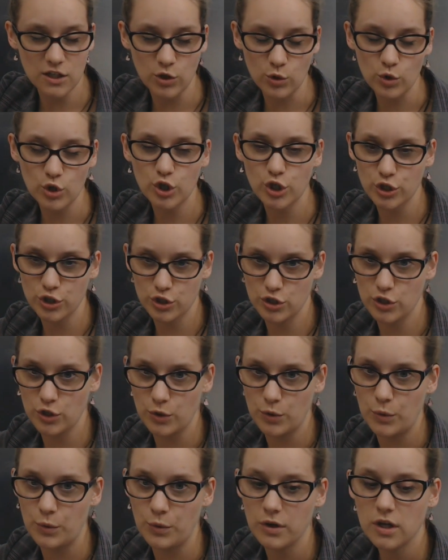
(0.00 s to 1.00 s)
that you could
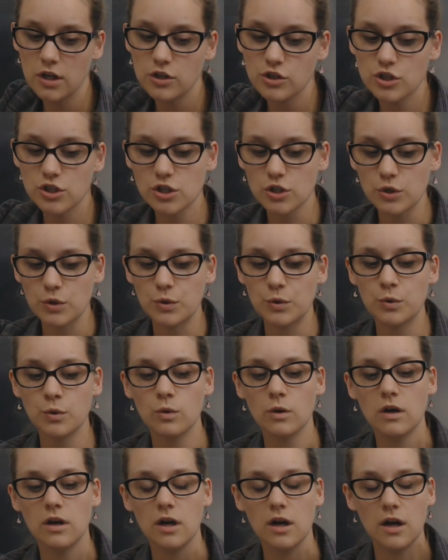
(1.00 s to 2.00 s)
do
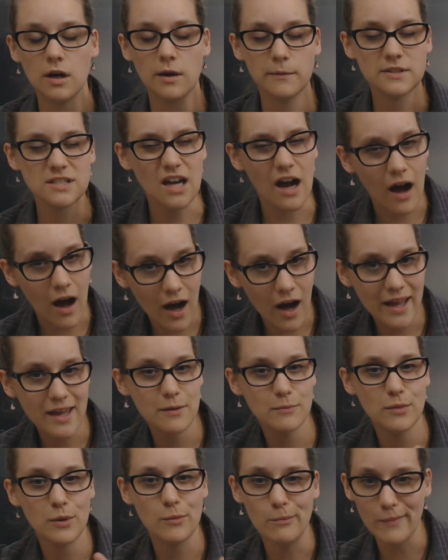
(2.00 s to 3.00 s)
to
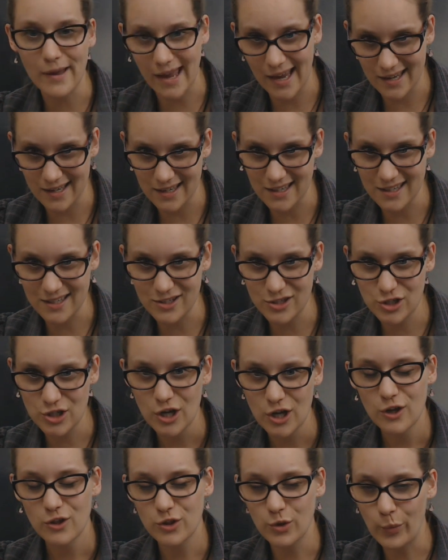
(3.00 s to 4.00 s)
time
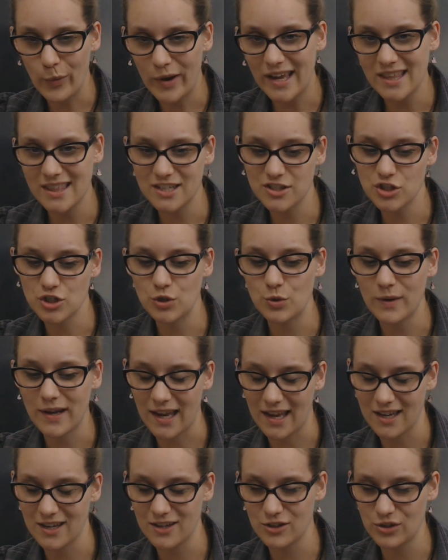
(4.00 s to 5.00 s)
manage the way that you
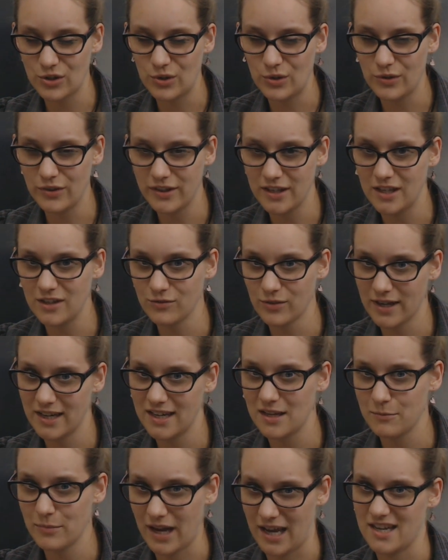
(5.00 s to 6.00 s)
handle the
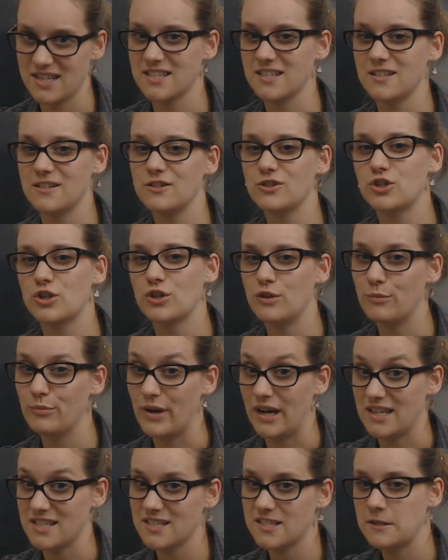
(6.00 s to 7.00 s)
reading passage the
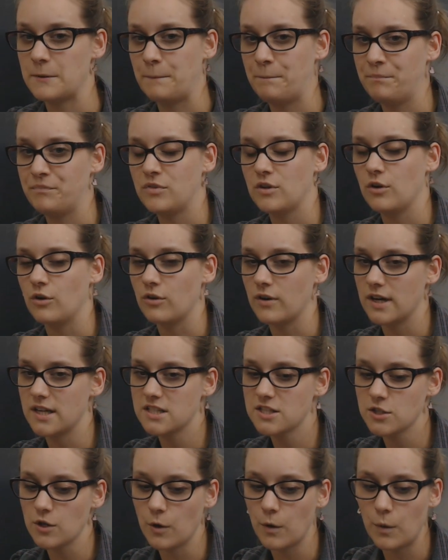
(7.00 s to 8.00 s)
best. All
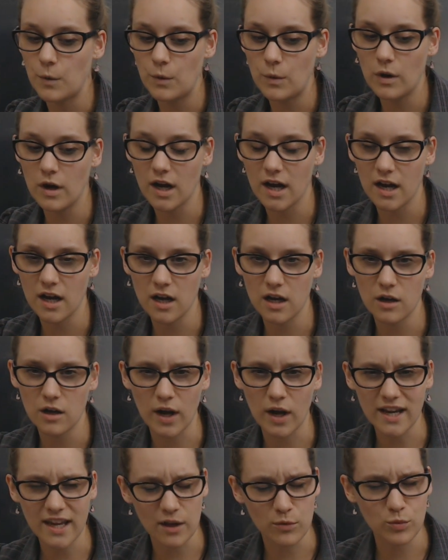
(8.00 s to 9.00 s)
right, so
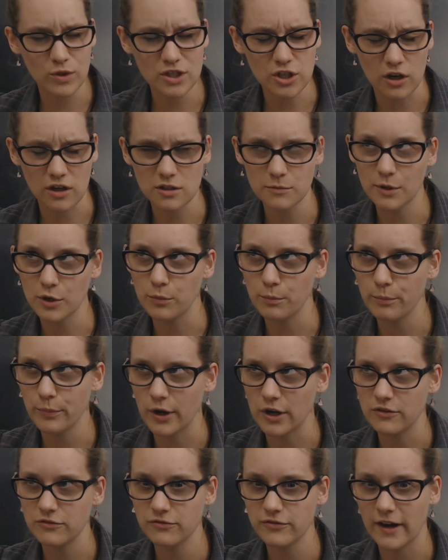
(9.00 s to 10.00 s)
again, we talked about
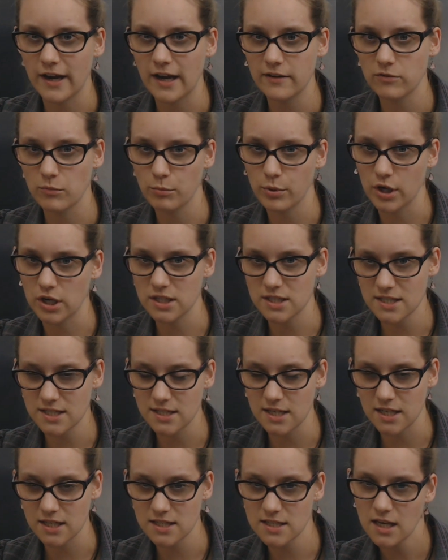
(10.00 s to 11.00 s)
part 5 and part
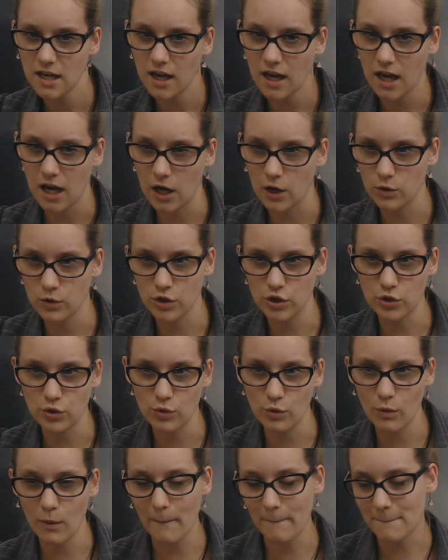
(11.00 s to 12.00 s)
6, how
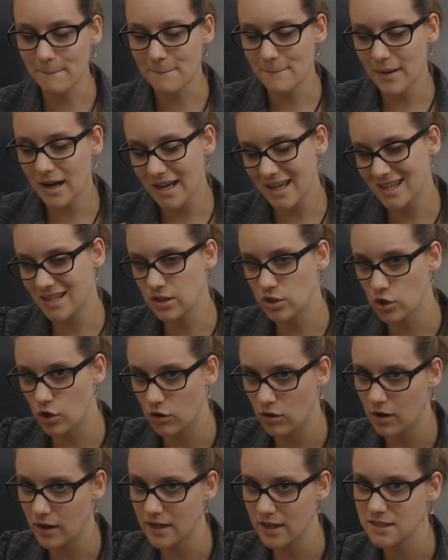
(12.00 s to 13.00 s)
you might
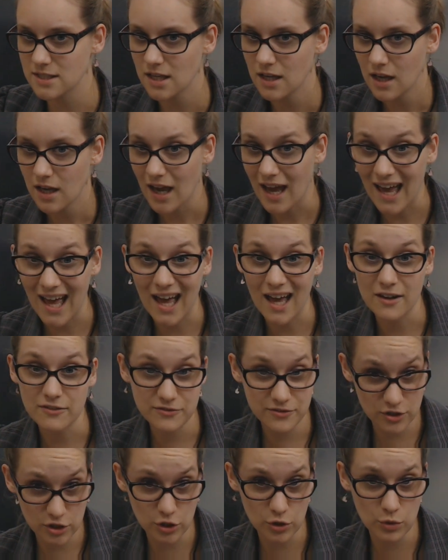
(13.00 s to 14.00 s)
not
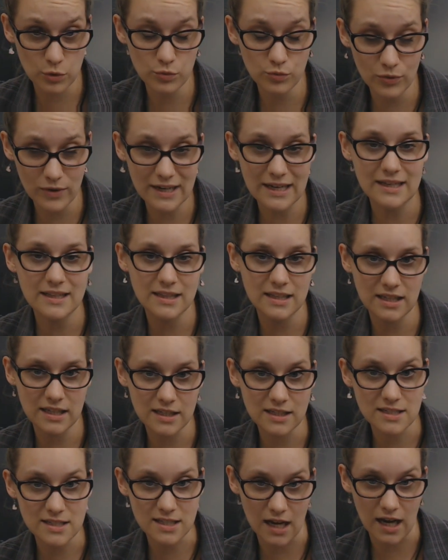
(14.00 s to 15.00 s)
have to read
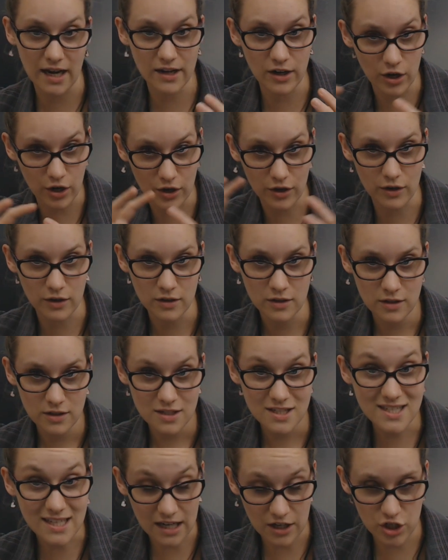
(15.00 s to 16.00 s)
the entire
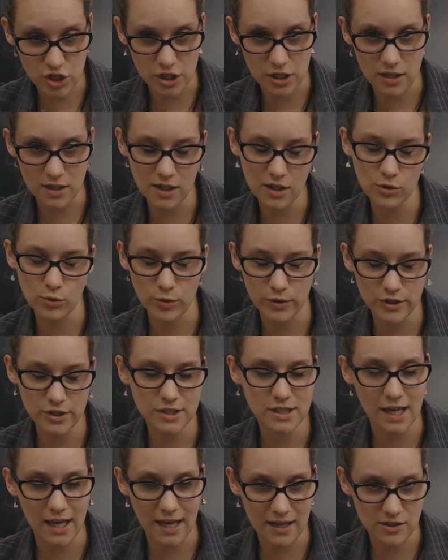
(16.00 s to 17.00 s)
section in
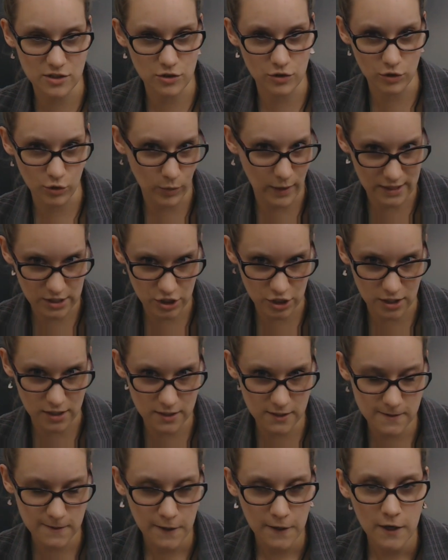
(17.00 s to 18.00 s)
order to answer the
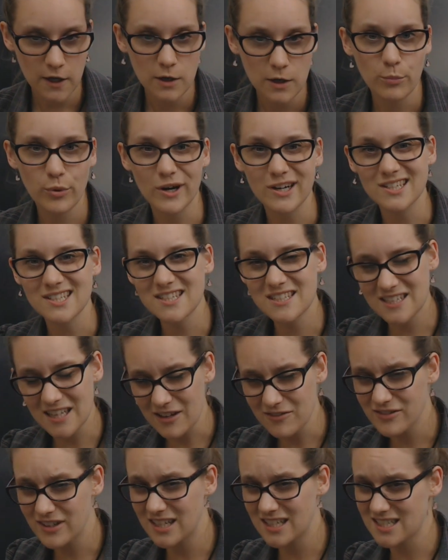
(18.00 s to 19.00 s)
questions. Part
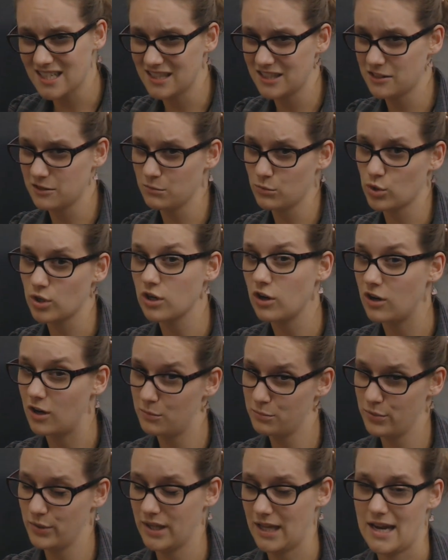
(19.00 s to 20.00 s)
7 is a little more
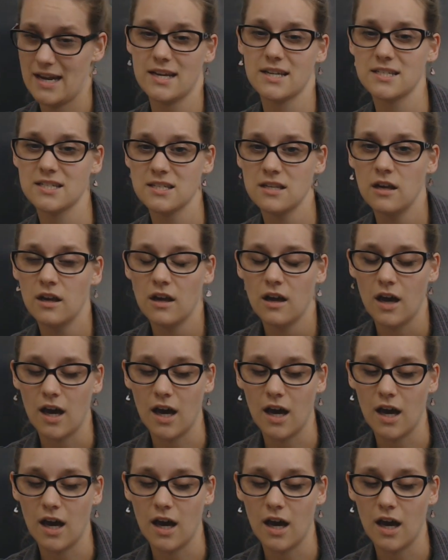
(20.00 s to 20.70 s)
complex.